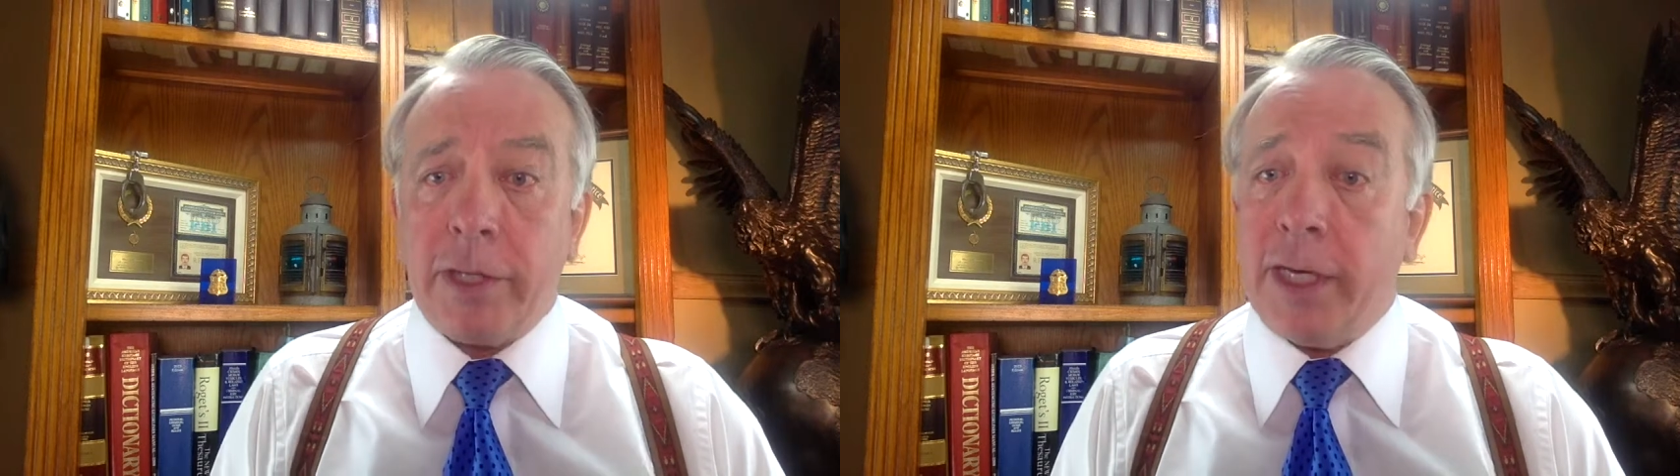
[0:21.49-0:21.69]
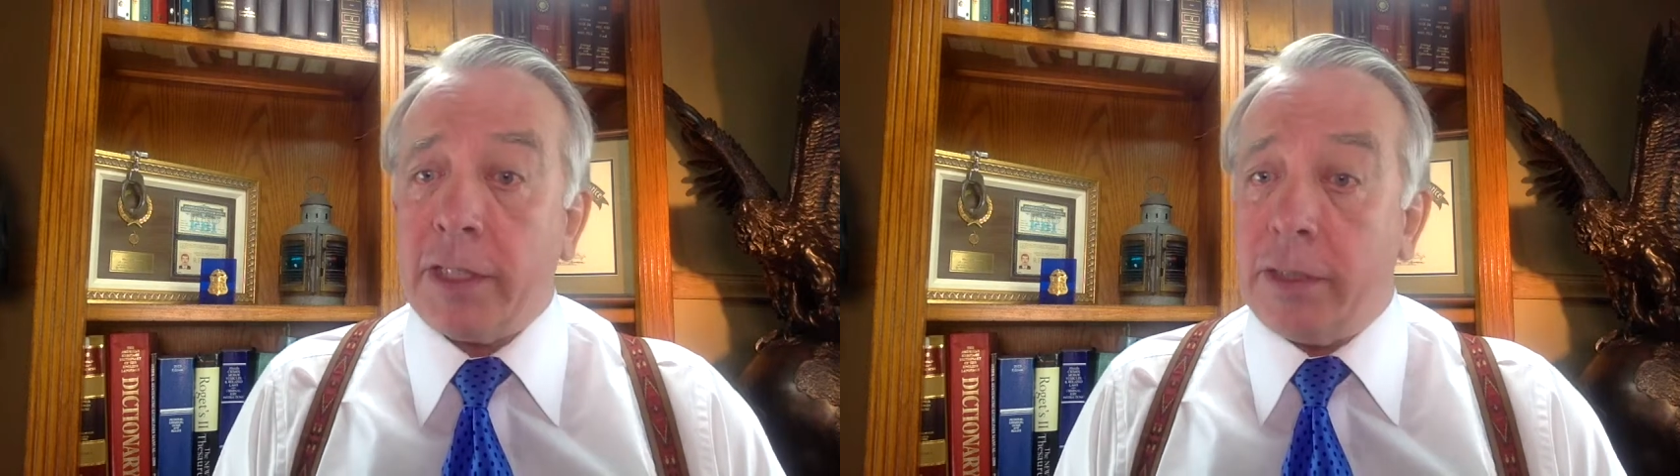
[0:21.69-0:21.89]

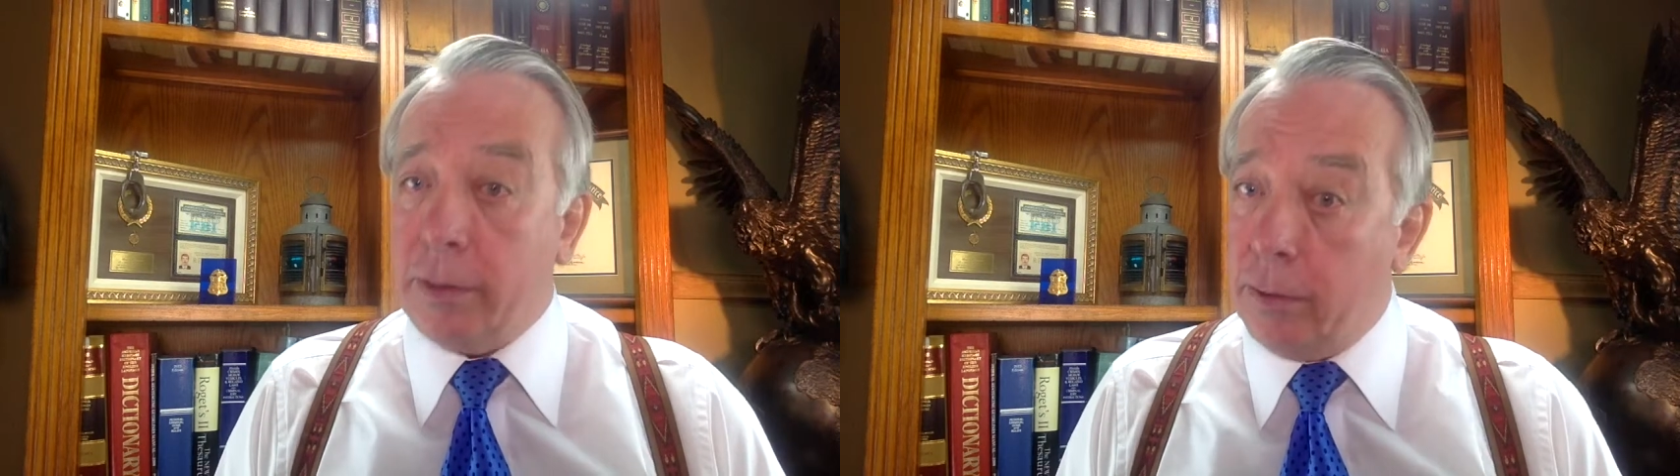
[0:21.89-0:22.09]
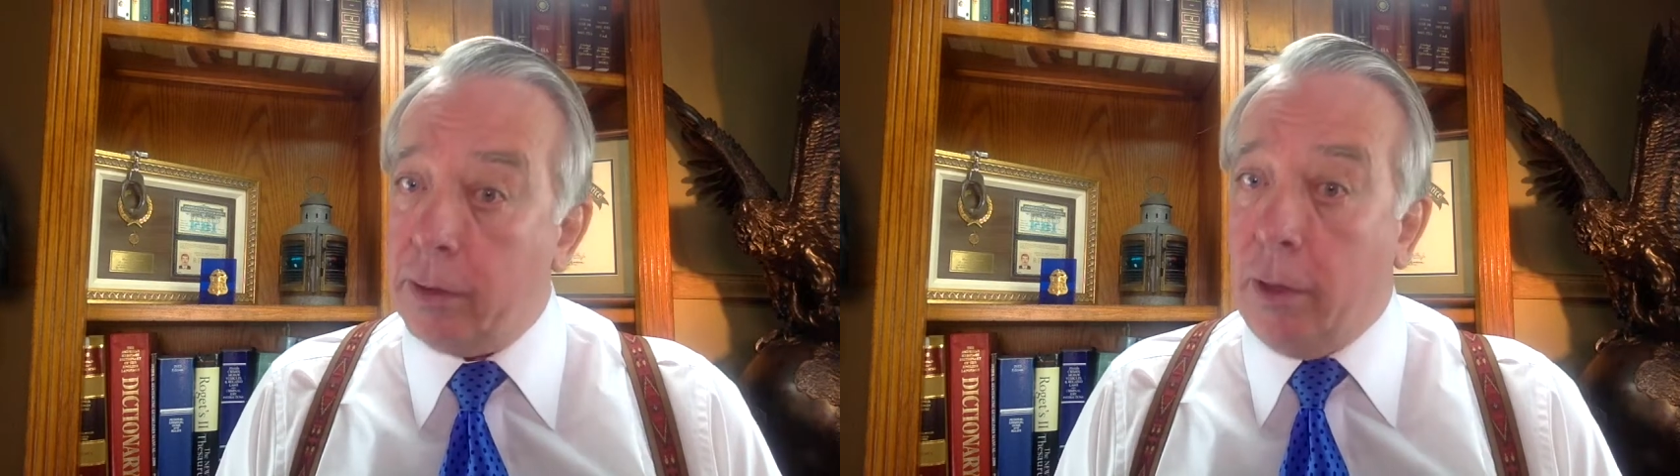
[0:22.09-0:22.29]
that's
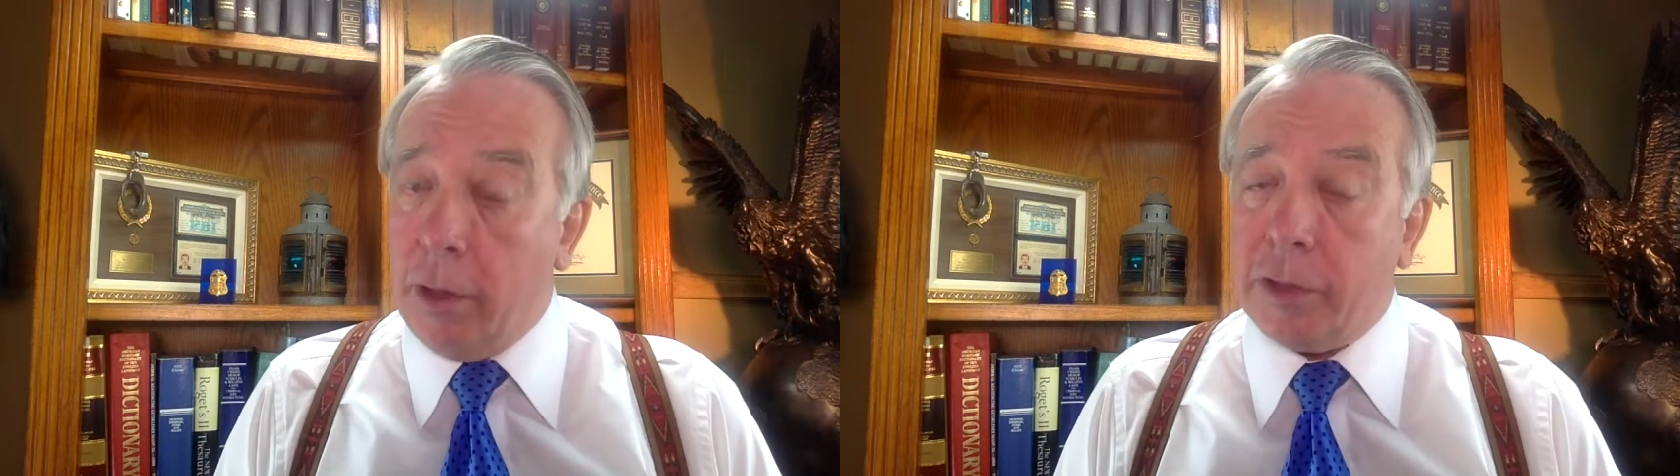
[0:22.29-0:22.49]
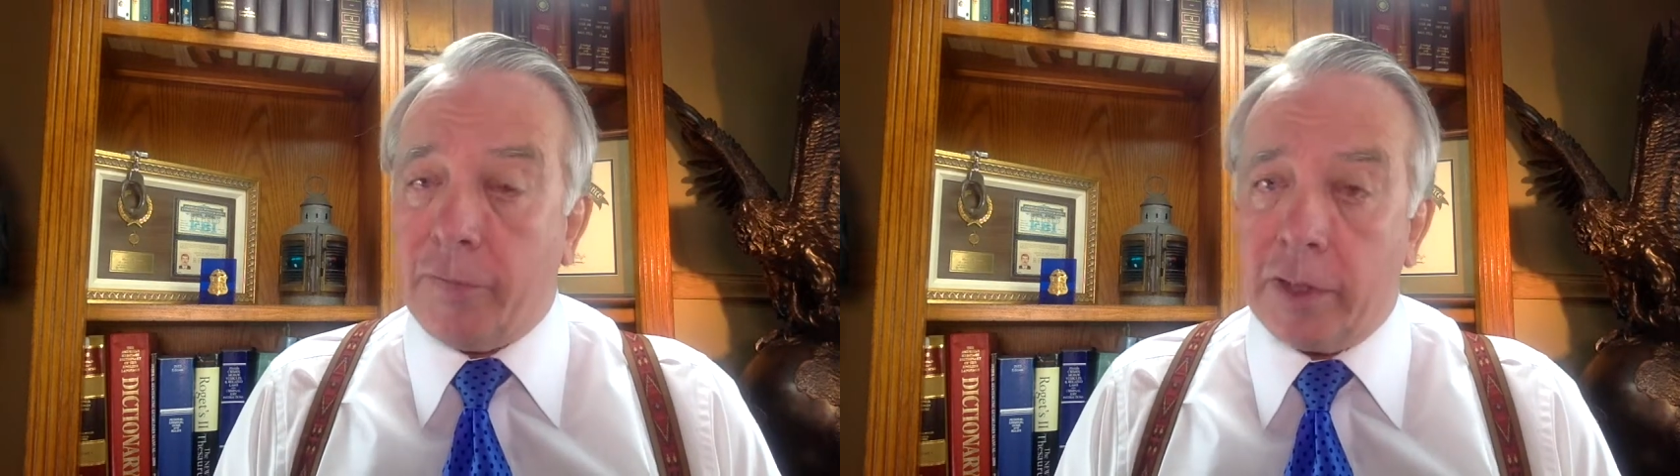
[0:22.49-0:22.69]

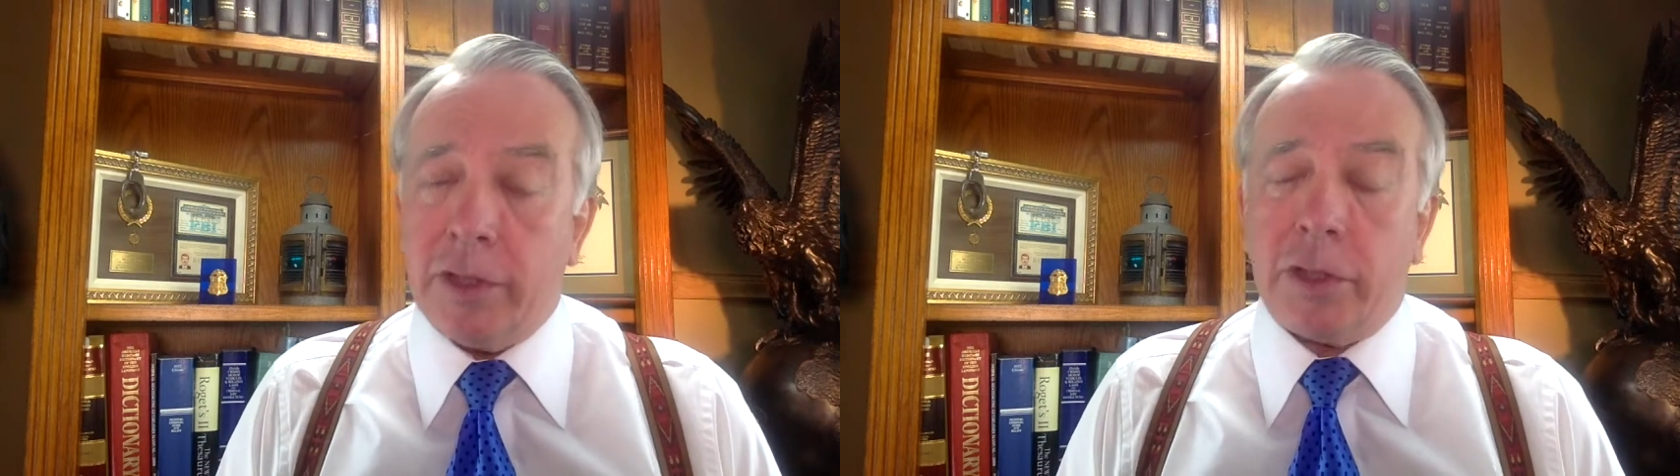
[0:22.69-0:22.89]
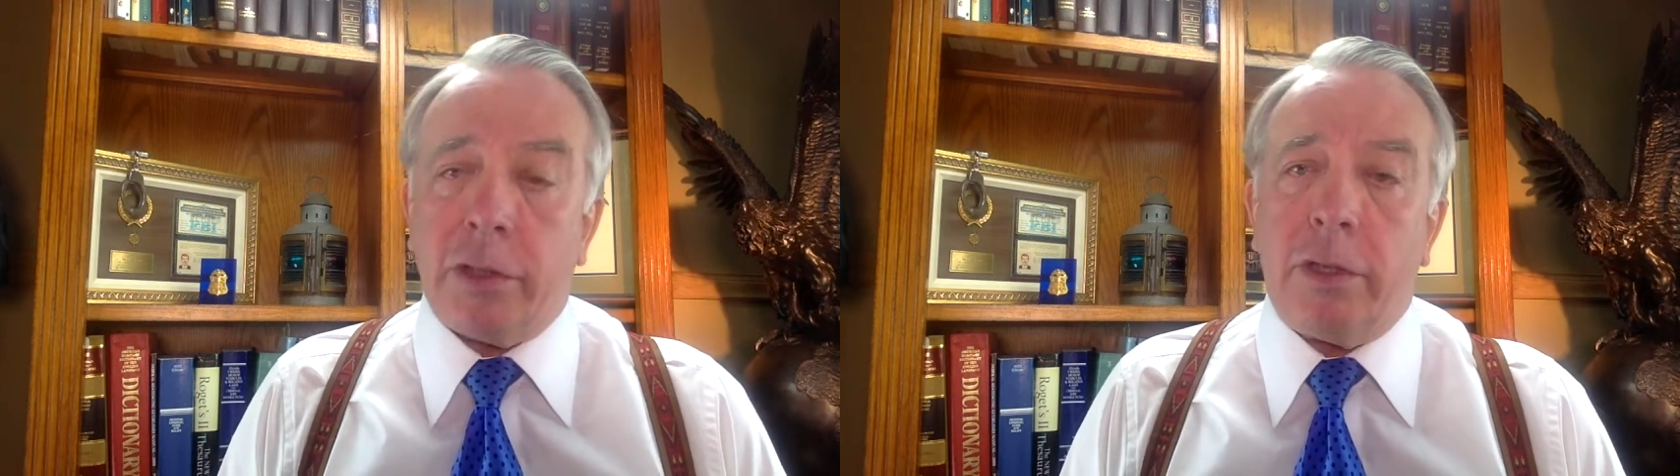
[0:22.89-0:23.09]
cause for
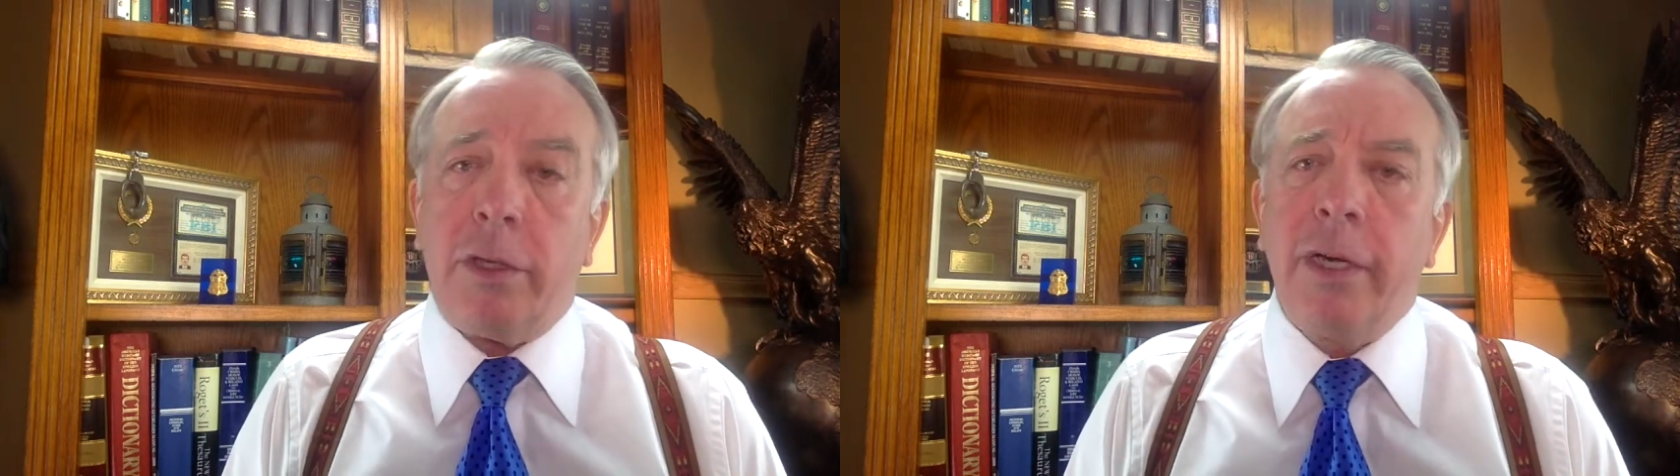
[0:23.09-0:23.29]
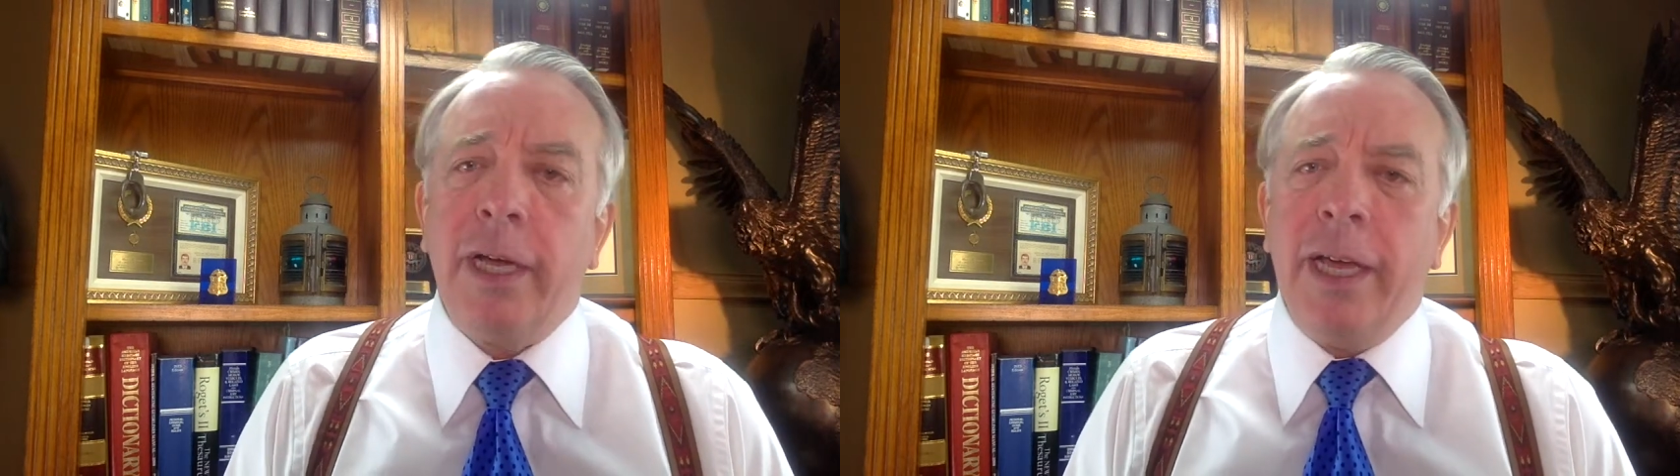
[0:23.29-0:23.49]
concern.